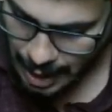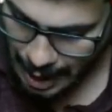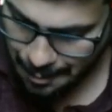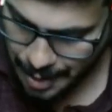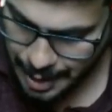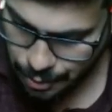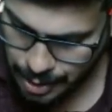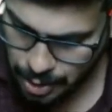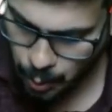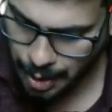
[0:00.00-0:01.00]
I am
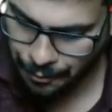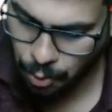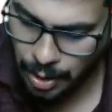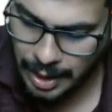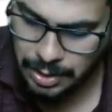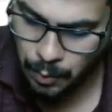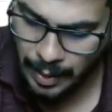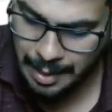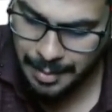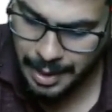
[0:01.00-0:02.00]
reducing 24 lakhs.
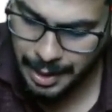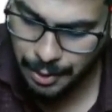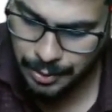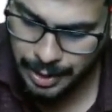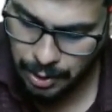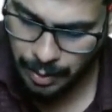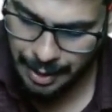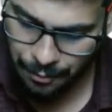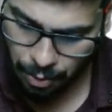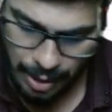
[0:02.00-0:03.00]
Why am I reducing
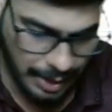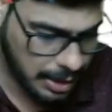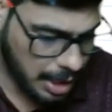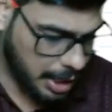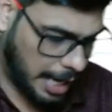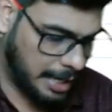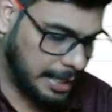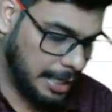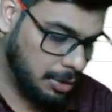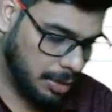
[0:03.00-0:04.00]
24 lakhs? I'll
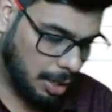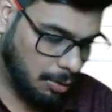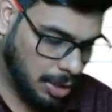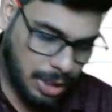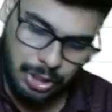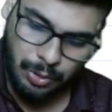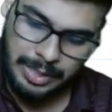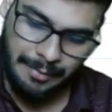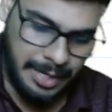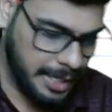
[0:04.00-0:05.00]
tell you now. So
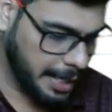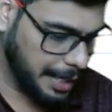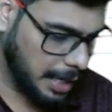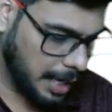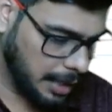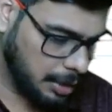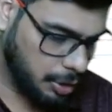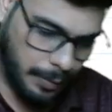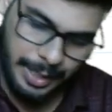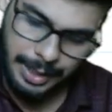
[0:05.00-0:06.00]
79 lakh
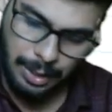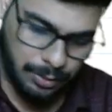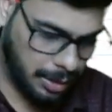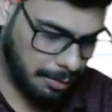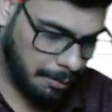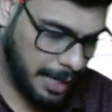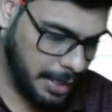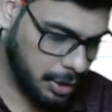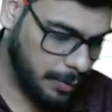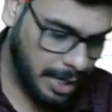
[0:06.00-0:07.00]
20,000
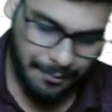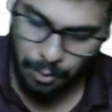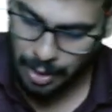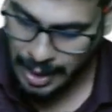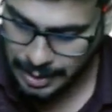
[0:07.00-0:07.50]
minus 24 lakhs